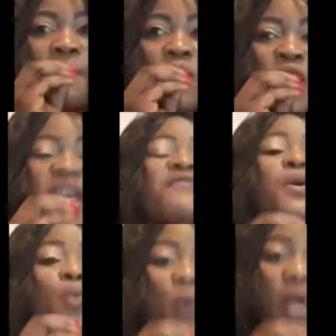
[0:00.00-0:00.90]

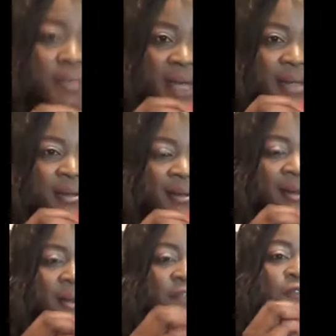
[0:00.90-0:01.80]
even women
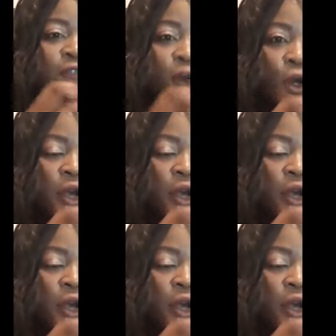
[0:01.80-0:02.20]
follow